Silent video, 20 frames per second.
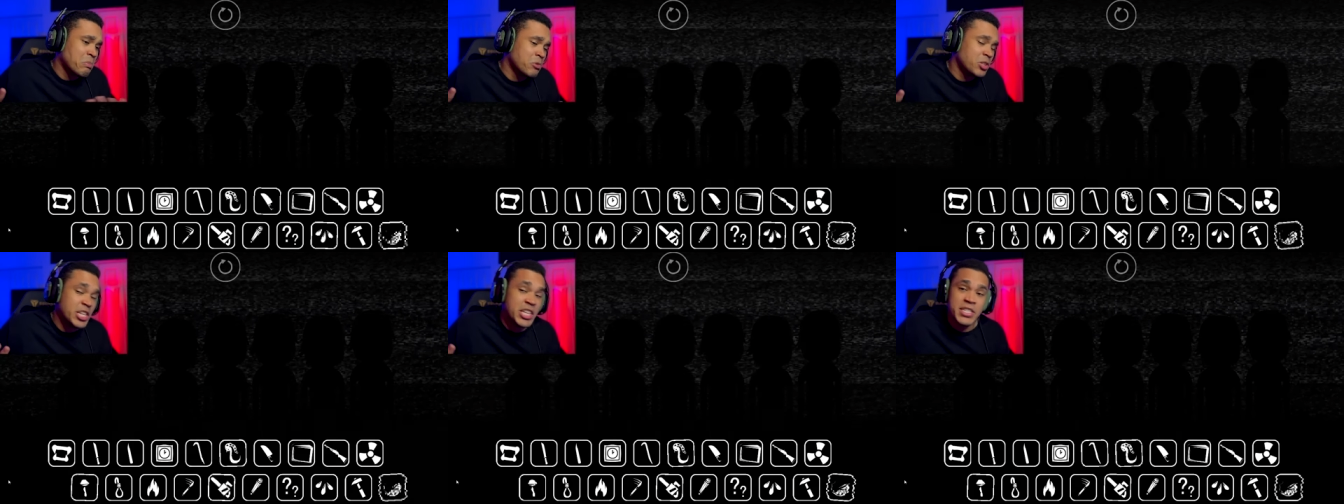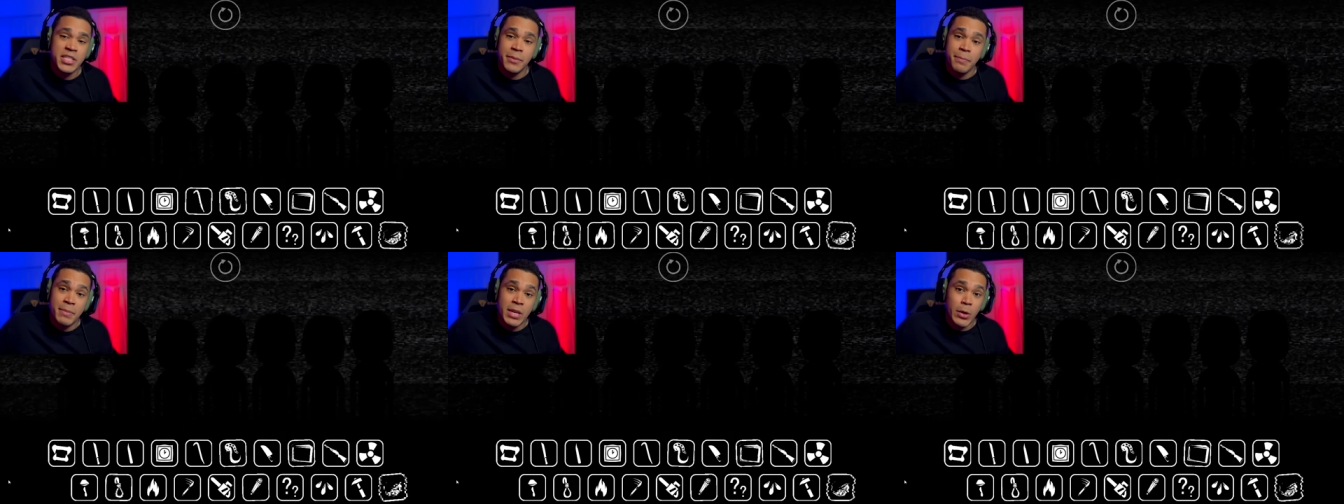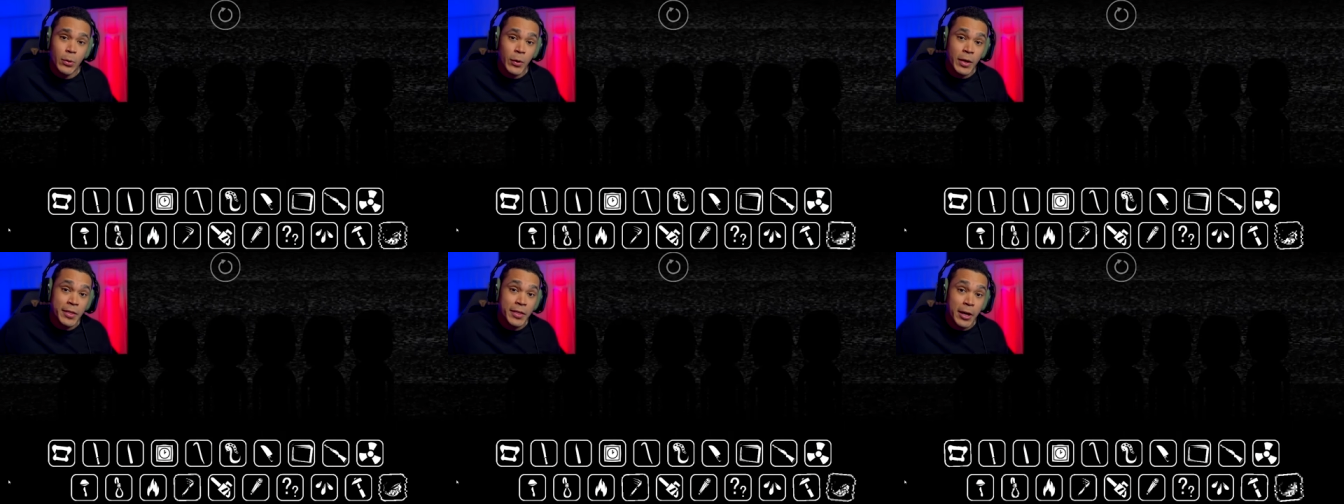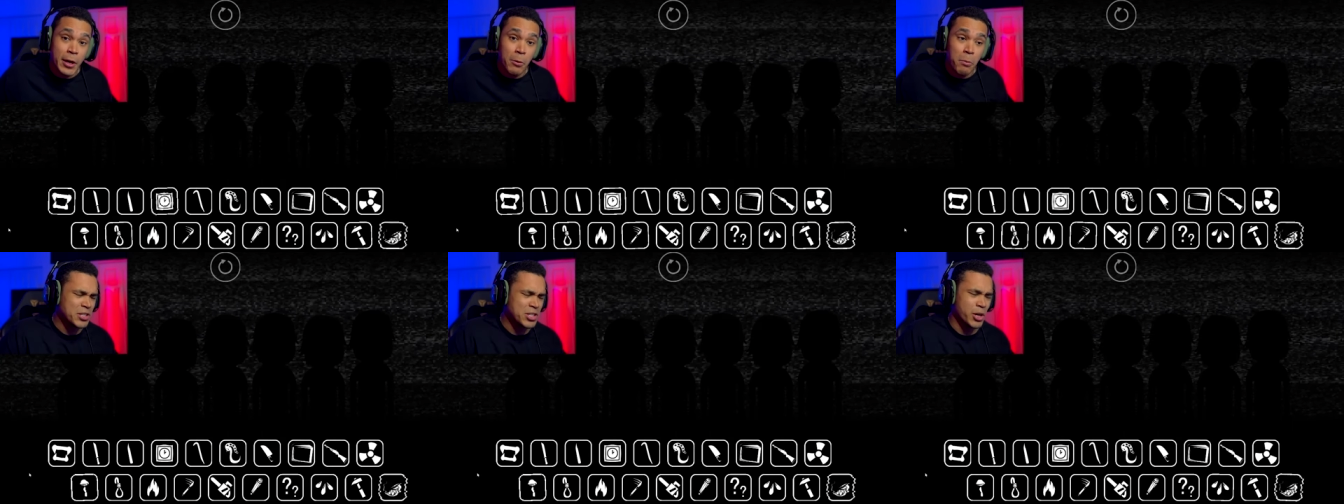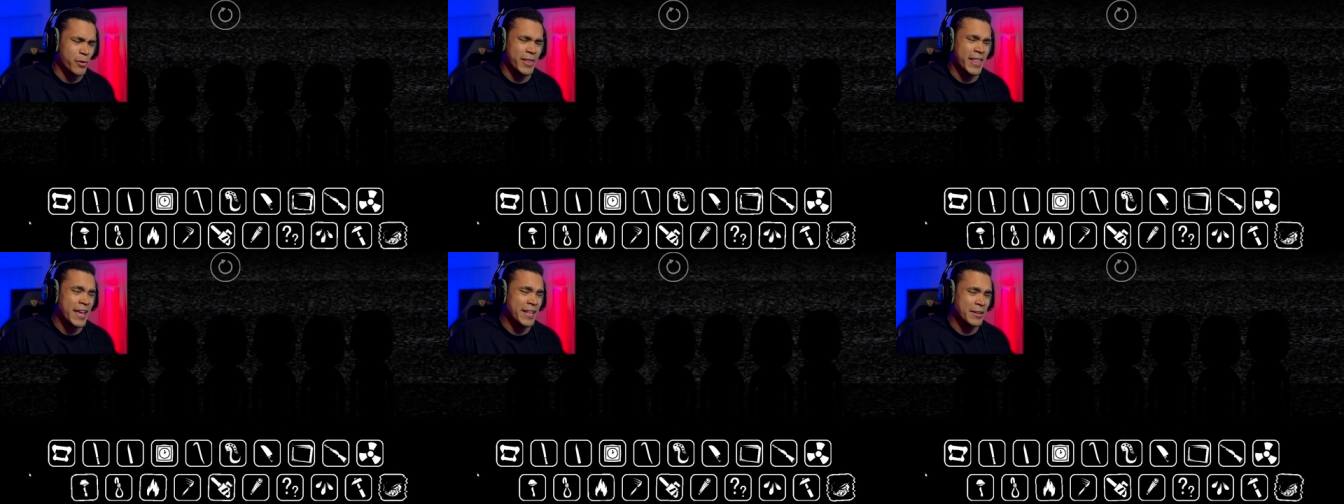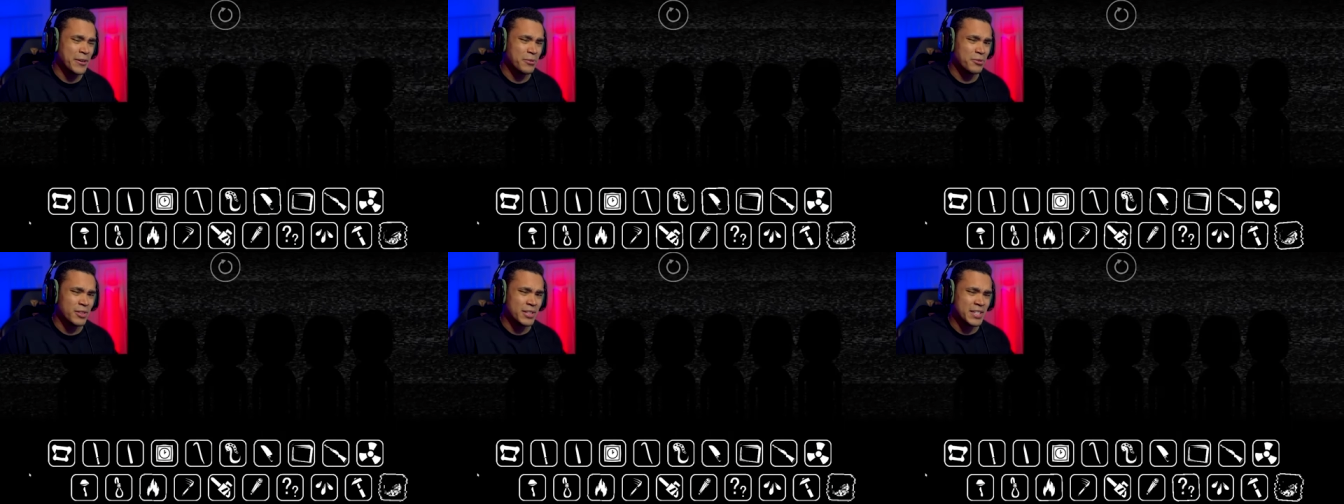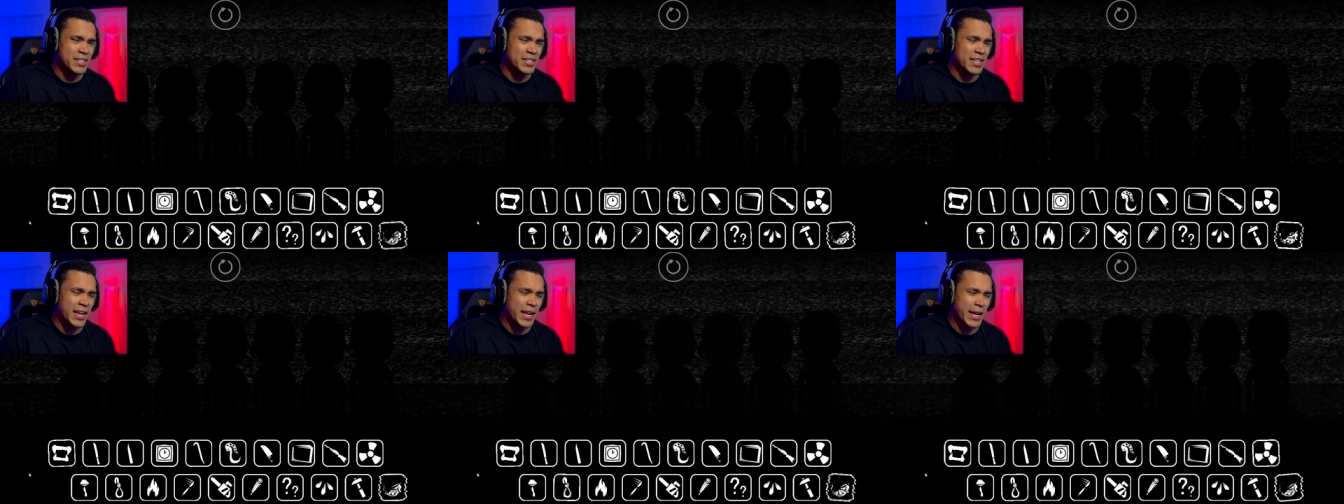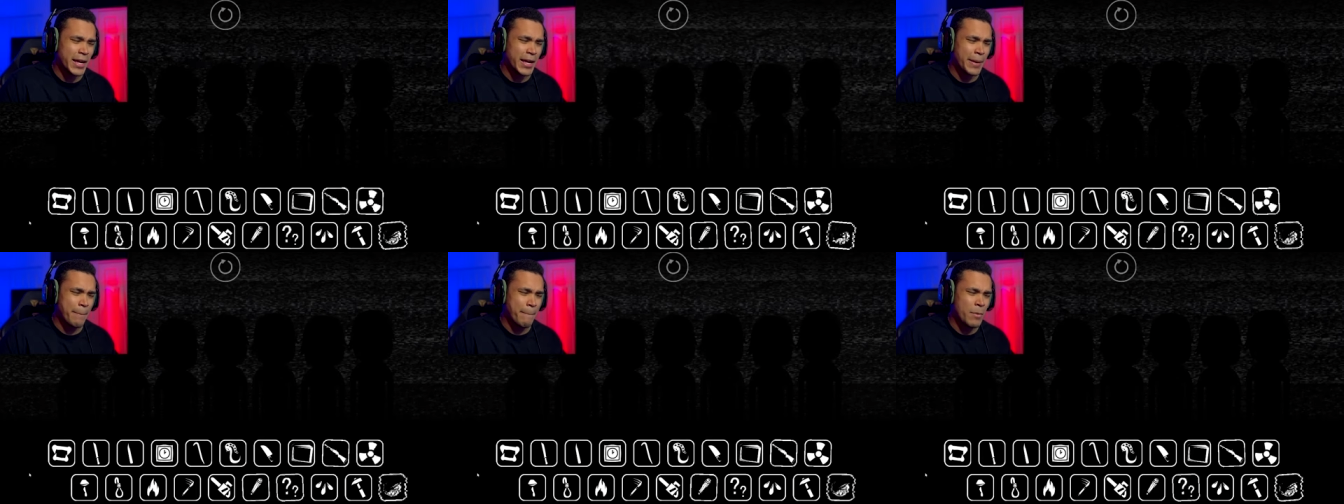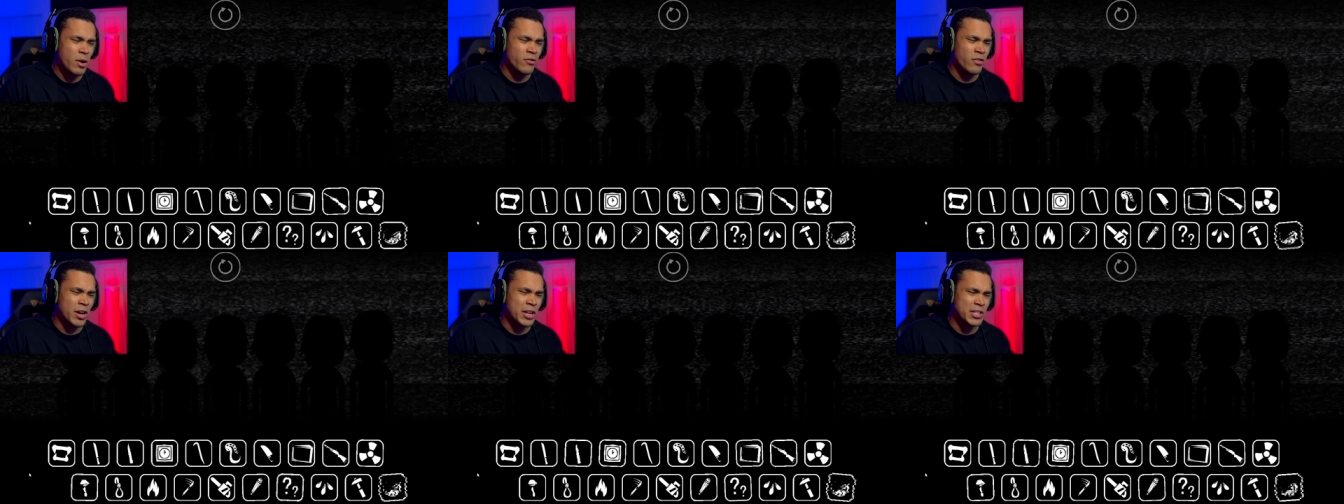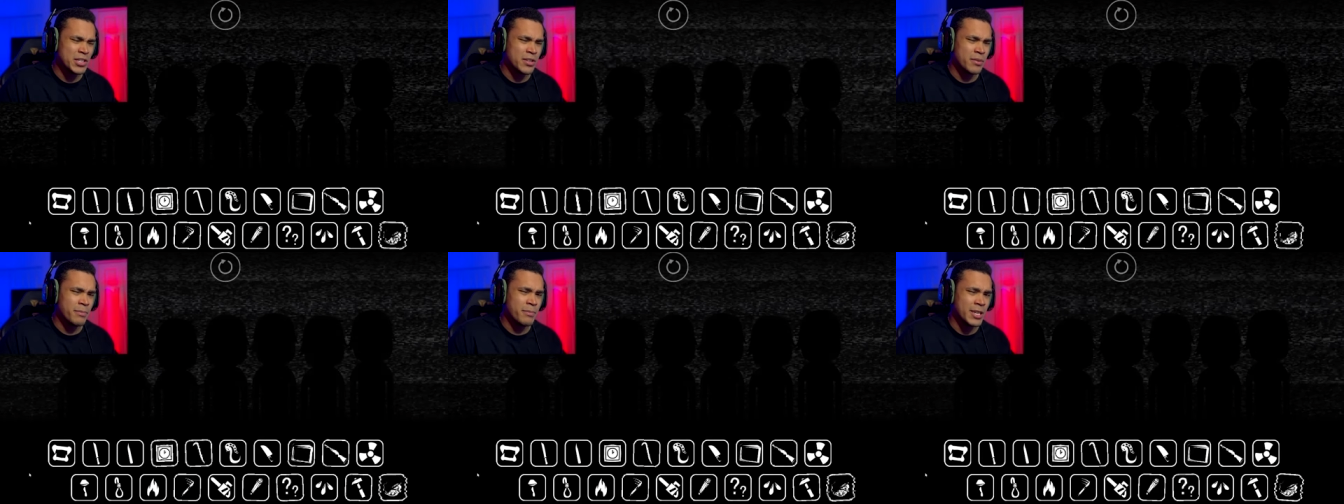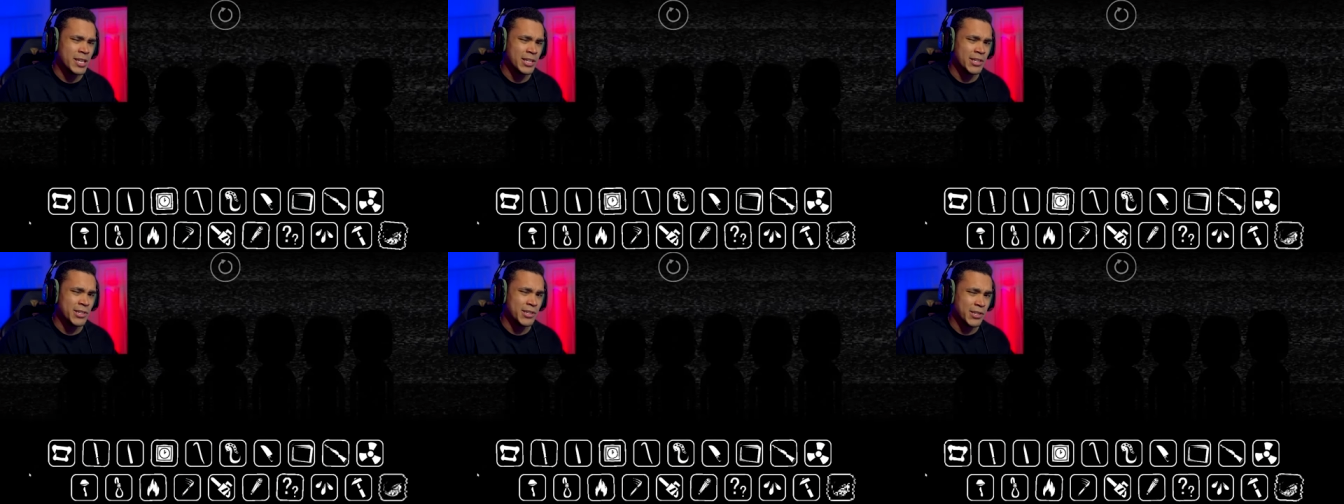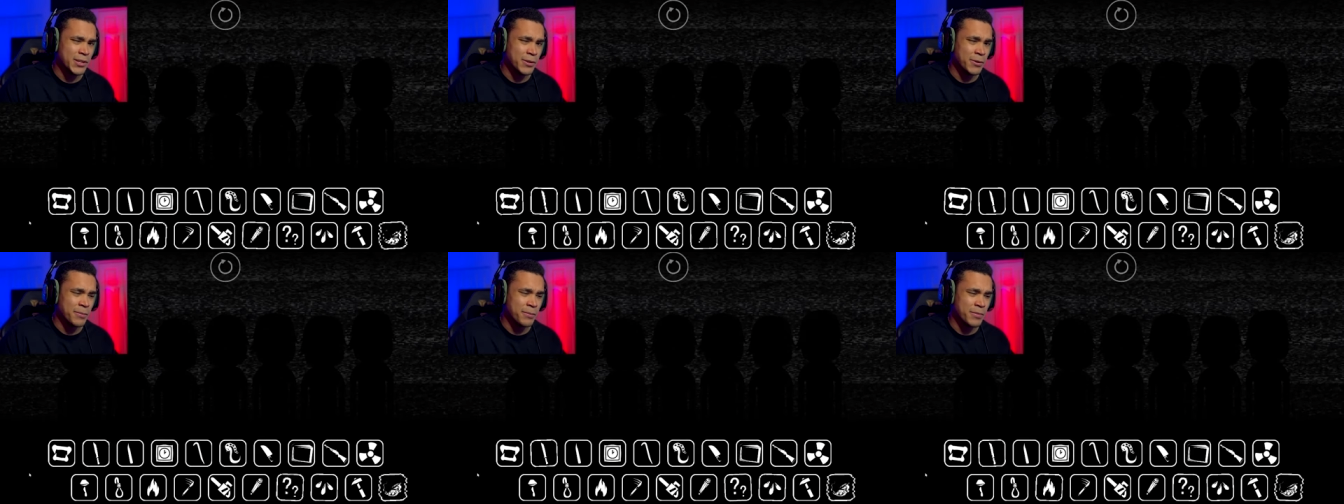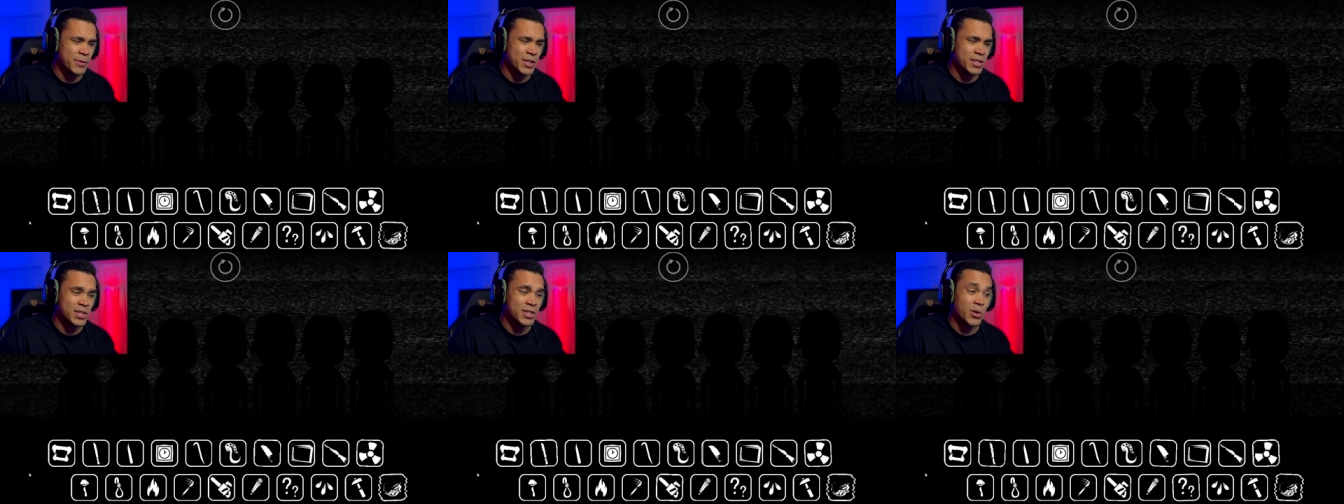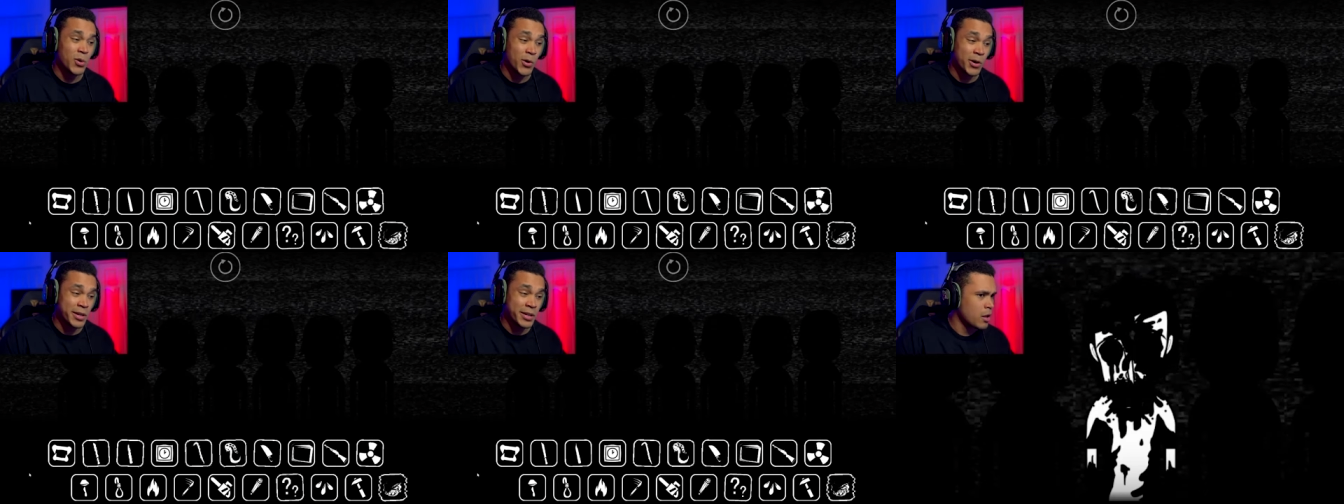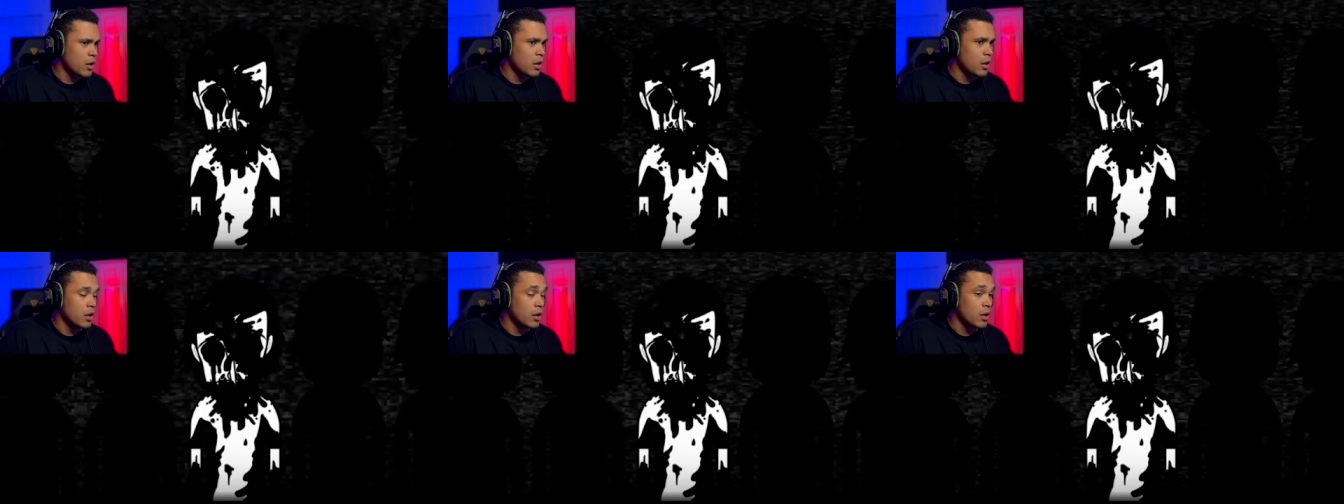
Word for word: Decent beat one, though. So on that note, let's uh, move on to beat two, the sword.